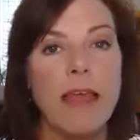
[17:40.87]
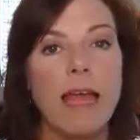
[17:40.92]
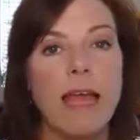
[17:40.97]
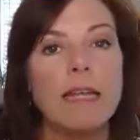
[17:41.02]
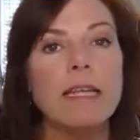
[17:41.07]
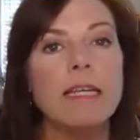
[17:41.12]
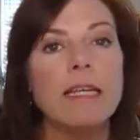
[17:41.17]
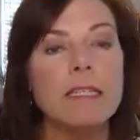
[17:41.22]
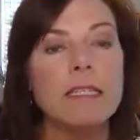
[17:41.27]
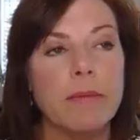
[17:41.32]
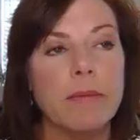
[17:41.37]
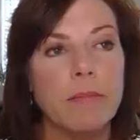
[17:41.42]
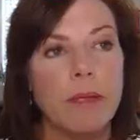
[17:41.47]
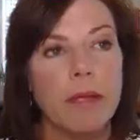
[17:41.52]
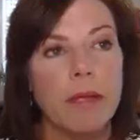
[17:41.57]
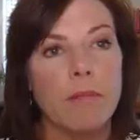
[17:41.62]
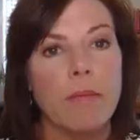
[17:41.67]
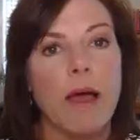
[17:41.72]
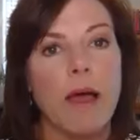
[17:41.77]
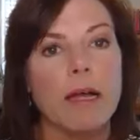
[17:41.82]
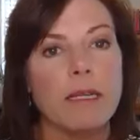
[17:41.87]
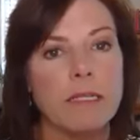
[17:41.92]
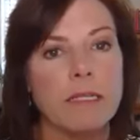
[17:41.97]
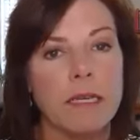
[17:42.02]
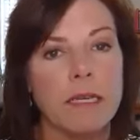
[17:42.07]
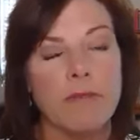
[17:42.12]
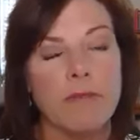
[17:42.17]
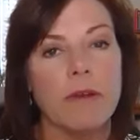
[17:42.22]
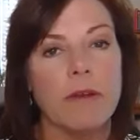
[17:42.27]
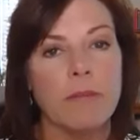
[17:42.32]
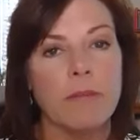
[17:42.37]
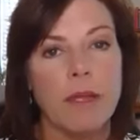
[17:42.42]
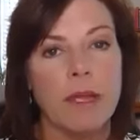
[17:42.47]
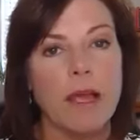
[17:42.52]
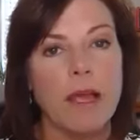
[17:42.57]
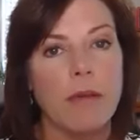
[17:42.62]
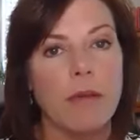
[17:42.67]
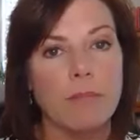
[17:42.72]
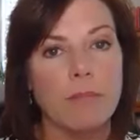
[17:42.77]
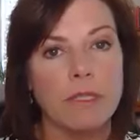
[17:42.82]
is a big positive and a
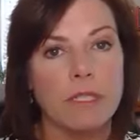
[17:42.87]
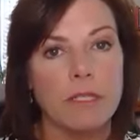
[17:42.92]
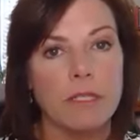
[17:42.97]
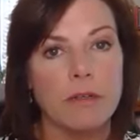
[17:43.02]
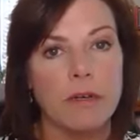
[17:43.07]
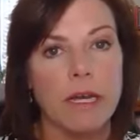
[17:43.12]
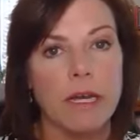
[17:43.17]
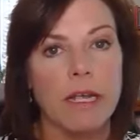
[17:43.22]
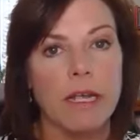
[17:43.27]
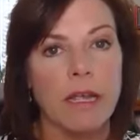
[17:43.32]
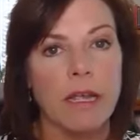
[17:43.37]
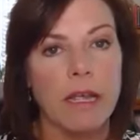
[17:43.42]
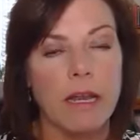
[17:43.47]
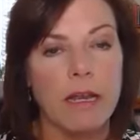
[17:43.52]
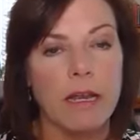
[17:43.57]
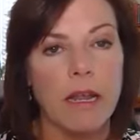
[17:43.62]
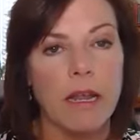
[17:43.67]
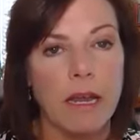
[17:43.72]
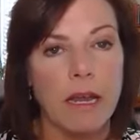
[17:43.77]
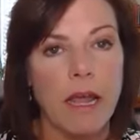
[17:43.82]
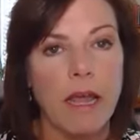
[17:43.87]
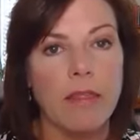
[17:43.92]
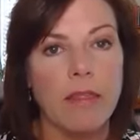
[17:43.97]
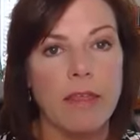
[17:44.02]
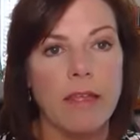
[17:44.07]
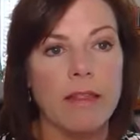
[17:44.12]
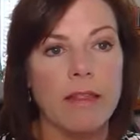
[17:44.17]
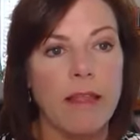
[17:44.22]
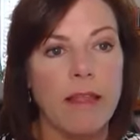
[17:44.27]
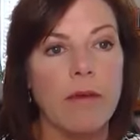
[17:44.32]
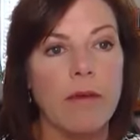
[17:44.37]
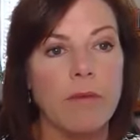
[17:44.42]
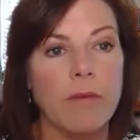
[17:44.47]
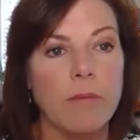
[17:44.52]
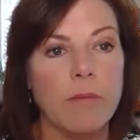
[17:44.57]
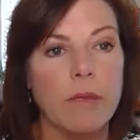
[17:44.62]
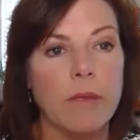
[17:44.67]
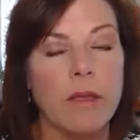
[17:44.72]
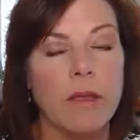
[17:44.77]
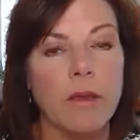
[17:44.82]
big opportunity. And I think that
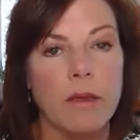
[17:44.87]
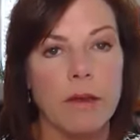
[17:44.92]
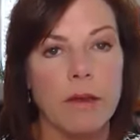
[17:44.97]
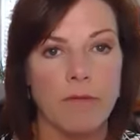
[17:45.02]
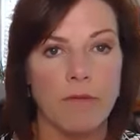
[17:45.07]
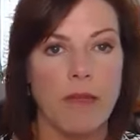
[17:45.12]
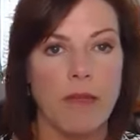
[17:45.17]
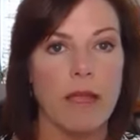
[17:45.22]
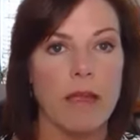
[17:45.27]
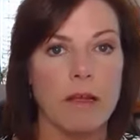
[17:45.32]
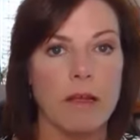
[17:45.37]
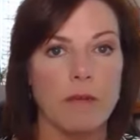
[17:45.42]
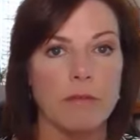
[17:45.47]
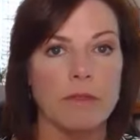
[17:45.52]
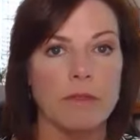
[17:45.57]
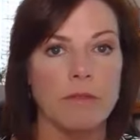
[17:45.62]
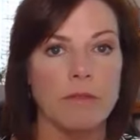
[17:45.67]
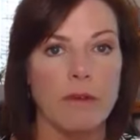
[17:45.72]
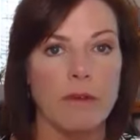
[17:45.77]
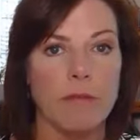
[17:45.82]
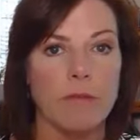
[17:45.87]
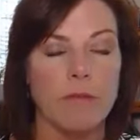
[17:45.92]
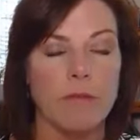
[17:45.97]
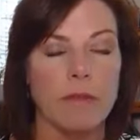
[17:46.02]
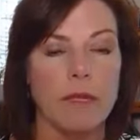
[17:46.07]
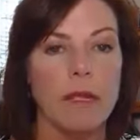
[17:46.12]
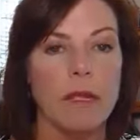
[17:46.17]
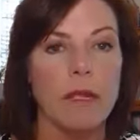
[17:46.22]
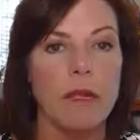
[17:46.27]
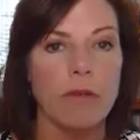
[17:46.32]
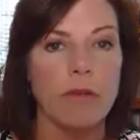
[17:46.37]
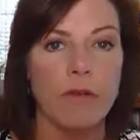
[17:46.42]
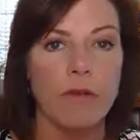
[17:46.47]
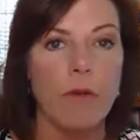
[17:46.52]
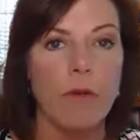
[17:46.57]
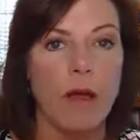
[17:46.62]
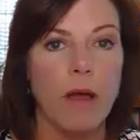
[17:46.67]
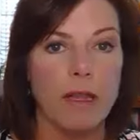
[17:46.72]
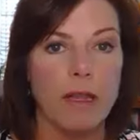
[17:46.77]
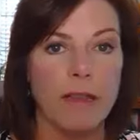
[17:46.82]
would be good if that comes from
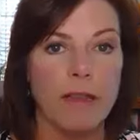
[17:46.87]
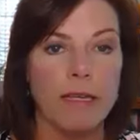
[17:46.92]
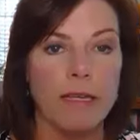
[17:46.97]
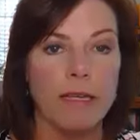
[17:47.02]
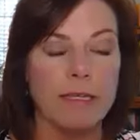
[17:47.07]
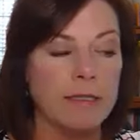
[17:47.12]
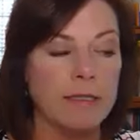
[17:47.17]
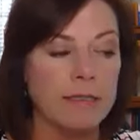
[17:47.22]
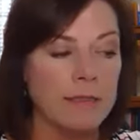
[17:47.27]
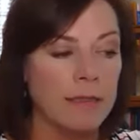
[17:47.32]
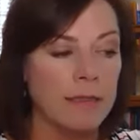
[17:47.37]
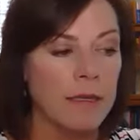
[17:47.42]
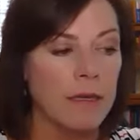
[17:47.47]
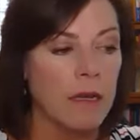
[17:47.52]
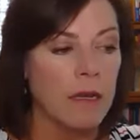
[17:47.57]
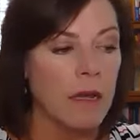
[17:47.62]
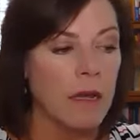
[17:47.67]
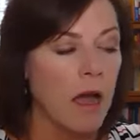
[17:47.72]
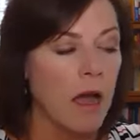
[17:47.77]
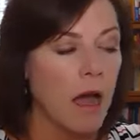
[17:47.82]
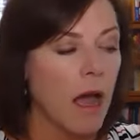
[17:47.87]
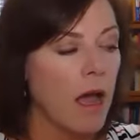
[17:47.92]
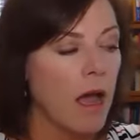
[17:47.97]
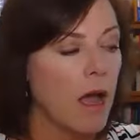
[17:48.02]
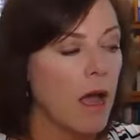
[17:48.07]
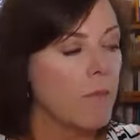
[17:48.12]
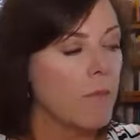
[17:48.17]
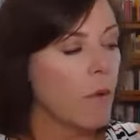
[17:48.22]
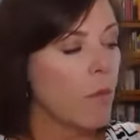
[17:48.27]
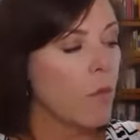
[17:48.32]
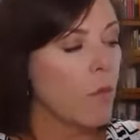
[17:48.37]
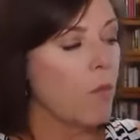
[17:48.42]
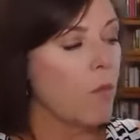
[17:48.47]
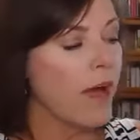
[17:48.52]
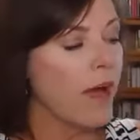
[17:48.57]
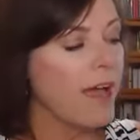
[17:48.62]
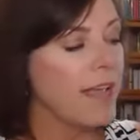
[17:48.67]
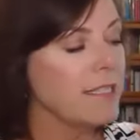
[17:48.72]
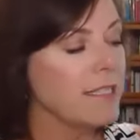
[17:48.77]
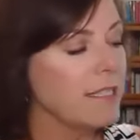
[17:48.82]
all of this.
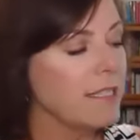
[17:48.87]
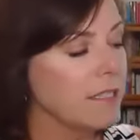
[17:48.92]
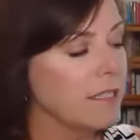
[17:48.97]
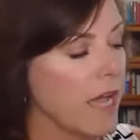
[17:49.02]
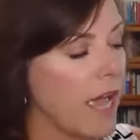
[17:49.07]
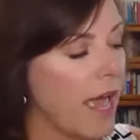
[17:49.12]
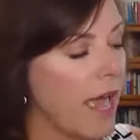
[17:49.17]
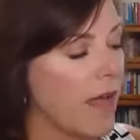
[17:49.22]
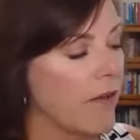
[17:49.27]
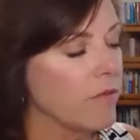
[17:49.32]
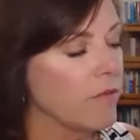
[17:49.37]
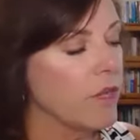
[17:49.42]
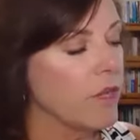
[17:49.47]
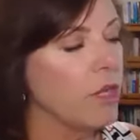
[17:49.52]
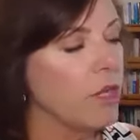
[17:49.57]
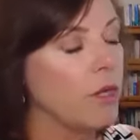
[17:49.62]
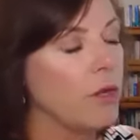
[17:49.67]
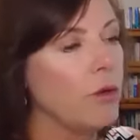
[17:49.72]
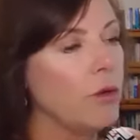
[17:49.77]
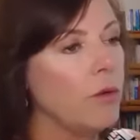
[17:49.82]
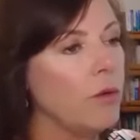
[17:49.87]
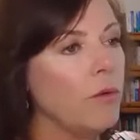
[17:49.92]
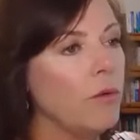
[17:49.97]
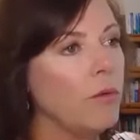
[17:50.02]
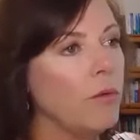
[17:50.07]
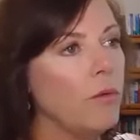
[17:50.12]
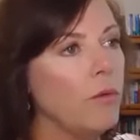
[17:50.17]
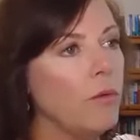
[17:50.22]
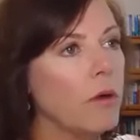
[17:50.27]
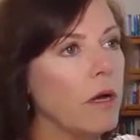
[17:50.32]
What have you